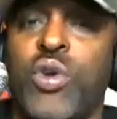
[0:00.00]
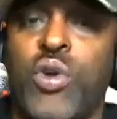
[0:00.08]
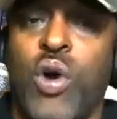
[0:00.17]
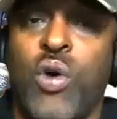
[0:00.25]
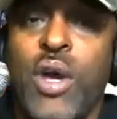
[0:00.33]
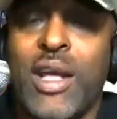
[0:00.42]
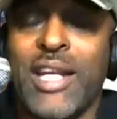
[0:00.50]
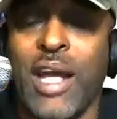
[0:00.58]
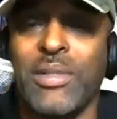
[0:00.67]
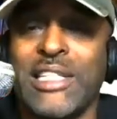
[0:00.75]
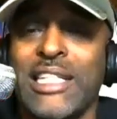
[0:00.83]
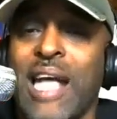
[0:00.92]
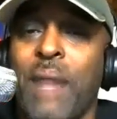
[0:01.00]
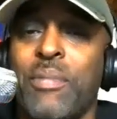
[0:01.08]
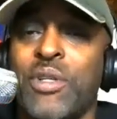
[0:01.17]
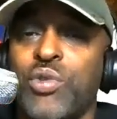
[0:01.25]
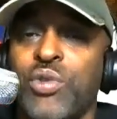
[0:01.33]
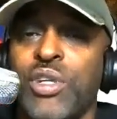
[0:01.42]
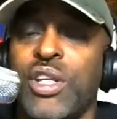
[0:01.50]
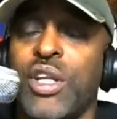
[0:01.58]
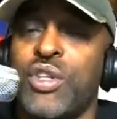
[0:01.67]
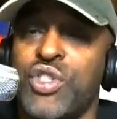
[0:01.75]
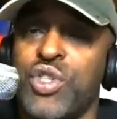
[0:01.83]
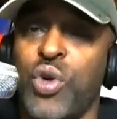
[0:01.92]
You know, that was his opportunity
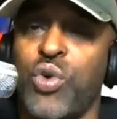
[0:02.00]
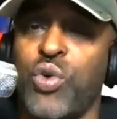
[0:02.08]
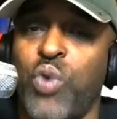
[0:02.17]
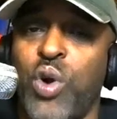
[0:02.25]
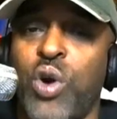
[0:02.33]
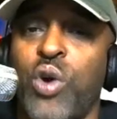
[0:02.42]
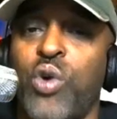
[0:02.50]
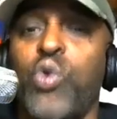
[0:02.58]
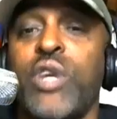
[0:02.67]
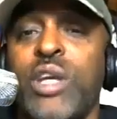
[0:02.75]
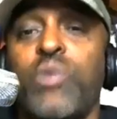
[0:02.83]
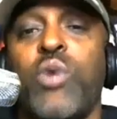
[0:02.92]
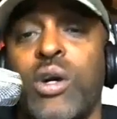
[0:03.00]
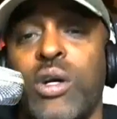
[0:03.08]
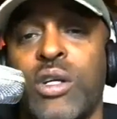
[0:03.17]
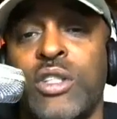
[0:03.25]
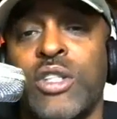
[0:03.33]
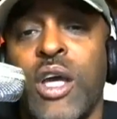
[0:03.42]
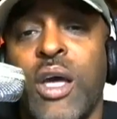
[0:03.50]
to show the world who he was.